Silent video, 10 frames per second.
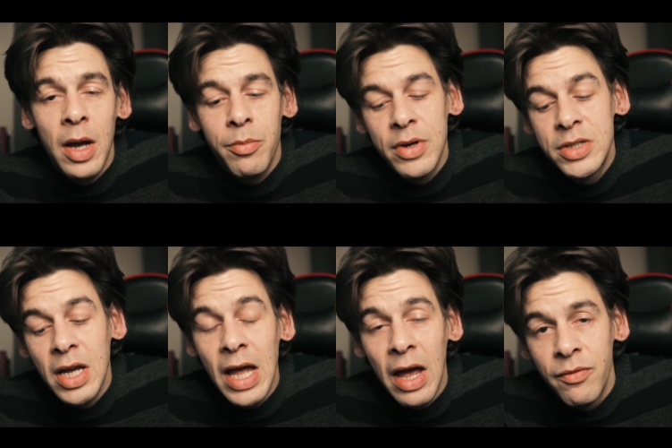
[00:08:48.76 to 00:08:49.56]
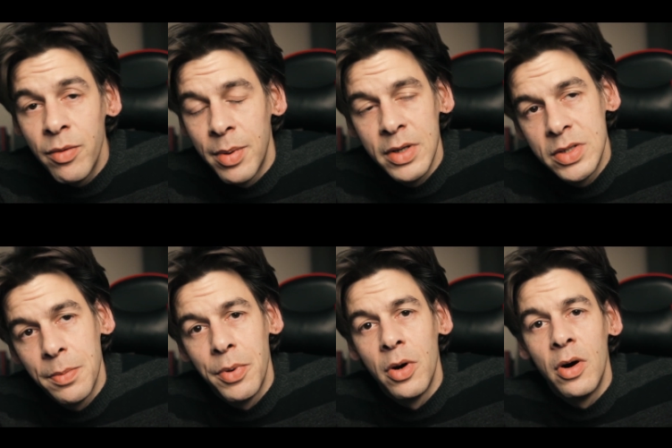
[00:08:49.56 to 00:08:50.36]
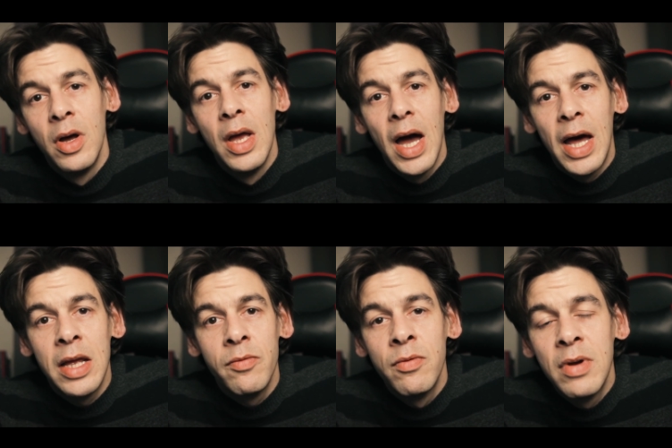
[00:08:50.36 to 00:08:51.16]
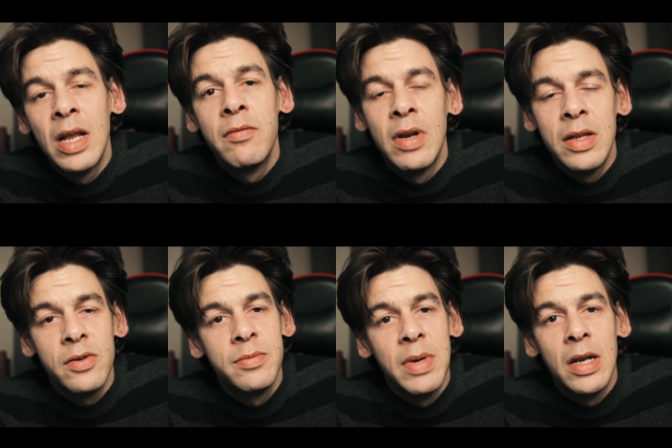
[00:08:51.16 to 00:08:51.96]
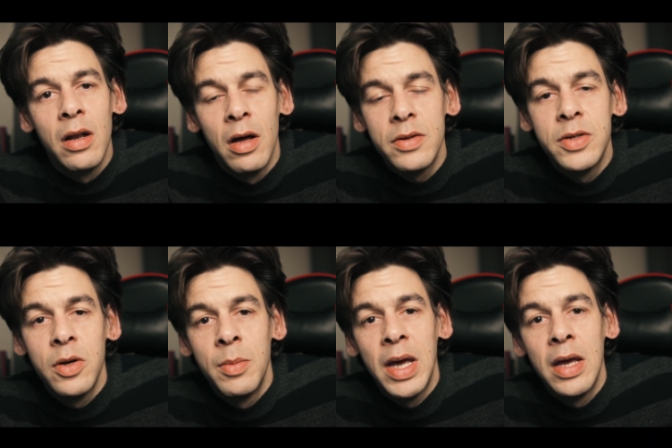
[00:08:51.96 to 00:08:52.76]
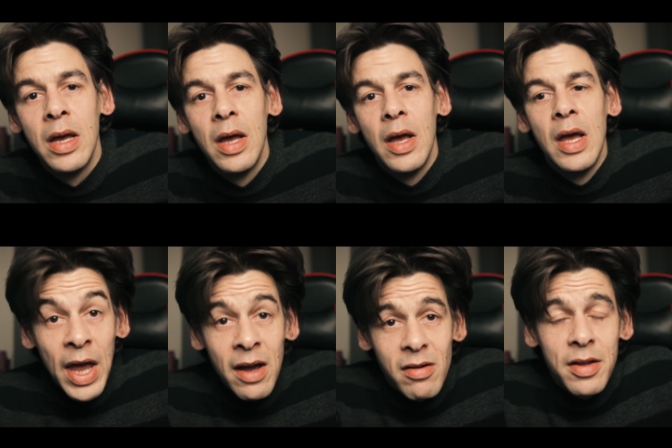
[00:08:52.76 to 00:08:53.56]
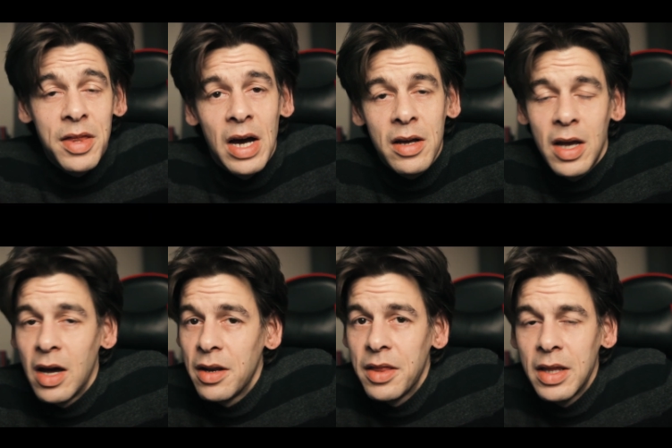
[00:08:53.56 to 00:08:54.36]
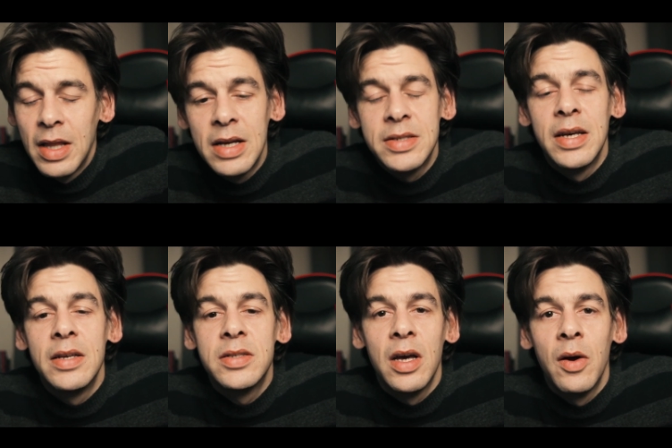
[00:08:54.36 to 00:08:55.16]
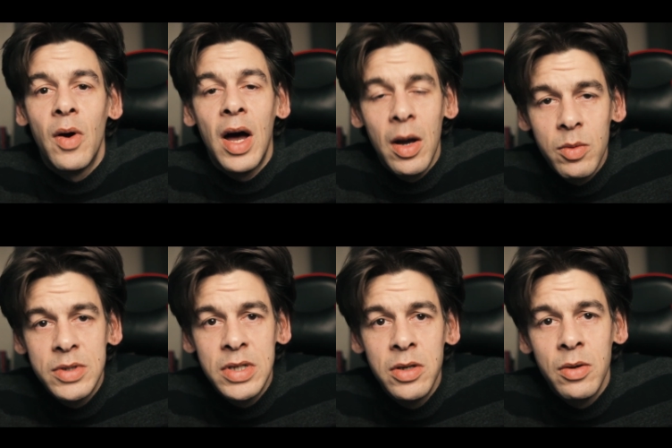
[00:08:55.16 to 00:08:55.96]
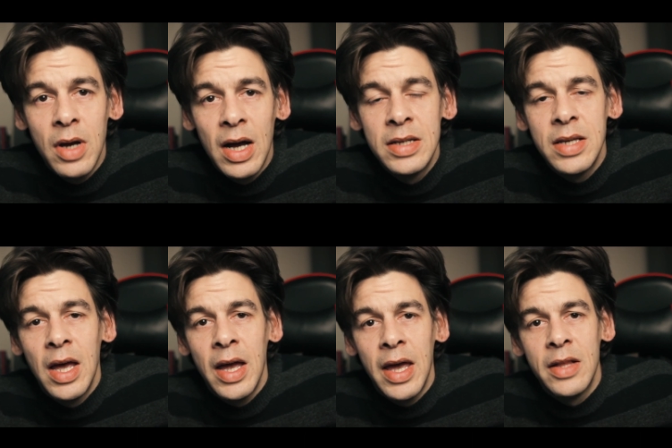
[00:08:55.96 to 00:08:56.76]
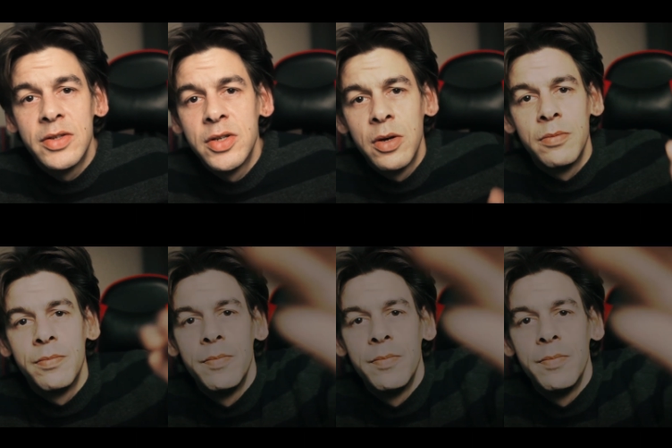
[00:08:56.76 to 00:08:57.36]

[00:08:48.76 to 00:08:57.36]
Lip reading: I appreciate everybody's support, and it really does mean a lot to me. Yeah, I kind of think that's it. So I will see you guys again soon.